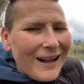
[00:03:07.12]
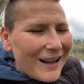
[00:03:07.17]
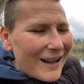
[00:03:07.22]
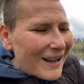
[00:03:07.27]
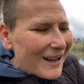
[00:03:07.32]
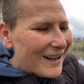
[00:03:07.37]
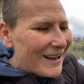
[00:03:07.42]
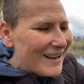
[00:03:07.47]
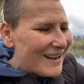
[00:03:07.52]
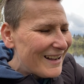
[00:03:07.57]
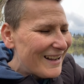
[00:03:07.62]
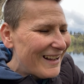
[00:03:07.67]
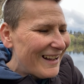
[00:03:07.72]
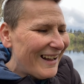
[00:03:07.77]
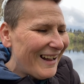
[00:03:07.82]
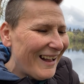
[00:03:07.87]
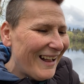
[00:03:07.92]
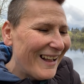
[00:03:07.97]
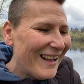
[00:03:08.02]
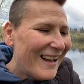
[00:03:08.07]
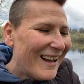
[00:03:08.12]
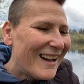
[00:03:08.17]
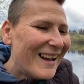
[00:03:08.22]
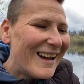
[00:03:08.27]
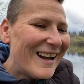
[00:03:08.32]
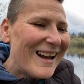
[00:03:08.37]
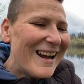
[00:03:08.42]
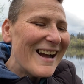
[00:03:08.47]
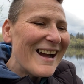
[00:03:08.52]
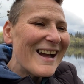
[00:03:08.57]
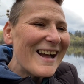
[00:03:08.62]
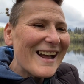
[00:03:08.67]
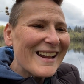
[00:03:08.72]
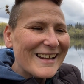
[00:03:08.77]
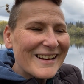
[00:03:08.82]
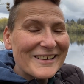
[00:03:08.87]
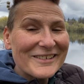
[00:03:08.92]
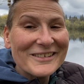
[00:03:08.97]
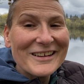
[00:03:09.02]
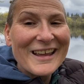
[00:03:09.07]

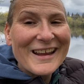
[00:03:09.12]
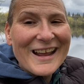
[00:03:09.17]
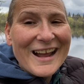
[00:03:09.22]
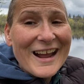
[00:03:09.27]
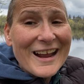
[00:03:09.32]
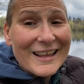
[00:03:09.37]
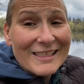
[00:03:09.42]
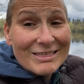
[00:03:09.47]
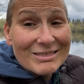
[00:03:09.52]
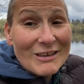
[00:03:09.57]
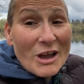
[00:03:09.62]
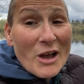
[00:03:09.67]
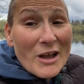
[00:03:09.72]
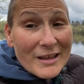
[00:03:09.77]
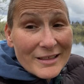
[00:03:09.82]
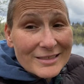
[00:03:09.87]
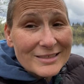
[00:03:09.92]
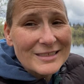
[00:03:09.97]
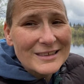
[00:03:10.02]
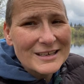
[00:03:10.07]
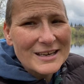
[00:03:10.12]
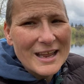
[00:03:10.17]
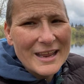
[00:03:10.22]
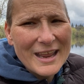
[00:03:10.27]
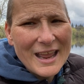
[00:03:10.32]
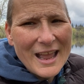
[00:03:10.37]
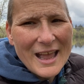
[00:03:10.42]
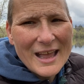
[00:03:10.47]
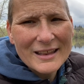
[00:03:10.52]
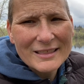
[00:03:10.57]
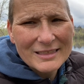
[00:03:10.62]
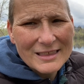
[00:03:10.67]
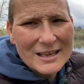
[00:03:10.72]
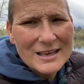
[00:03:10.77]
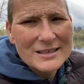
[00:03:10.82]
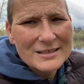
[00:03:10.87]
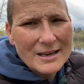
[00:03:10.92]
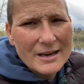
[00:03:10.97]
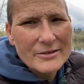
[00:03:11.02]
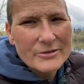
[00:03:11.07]
you know, like I thought that I had
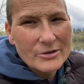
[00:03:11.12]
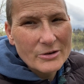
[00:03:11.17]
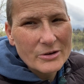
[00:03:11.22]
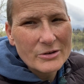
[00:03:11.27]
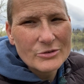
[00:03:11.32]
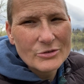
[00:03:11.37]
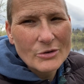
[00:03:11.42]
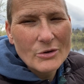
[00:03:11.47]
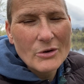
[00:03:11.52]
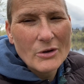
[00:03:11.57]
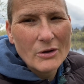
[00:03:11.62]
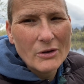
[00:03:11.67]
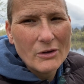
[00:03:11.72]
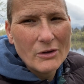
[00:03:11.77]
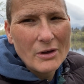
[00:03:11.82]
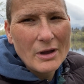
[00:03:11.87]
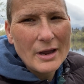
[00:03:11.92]
things under control.